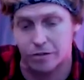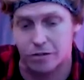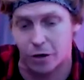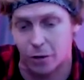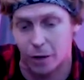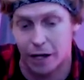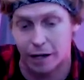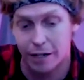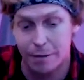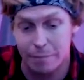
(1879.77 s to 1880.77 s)
So,
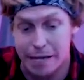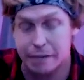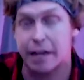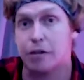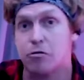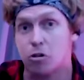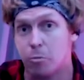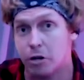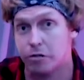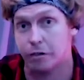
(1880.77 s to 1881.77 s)
uh, Pete, thank you
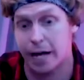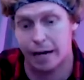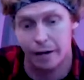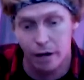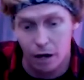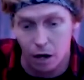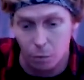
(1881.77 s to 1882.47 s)
so much for that.